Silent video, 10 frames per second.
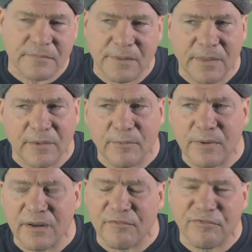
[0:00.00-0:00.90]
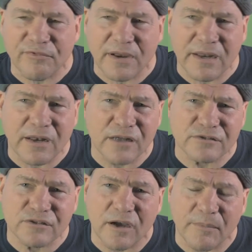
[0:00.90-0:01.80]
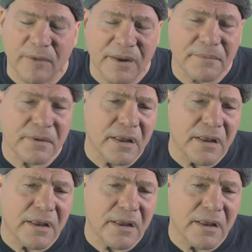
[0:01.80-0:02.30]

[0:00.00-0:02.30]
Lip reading: I'm like, what a friggin' nut job, right?